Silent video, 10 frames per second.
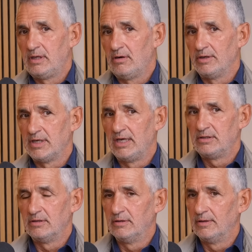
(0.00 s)
there are
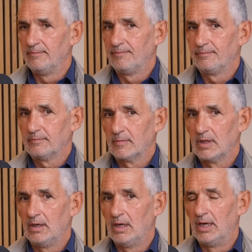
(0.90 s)
data that
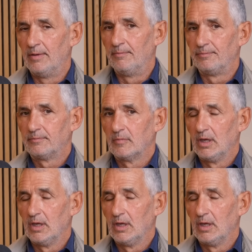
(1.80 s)
um,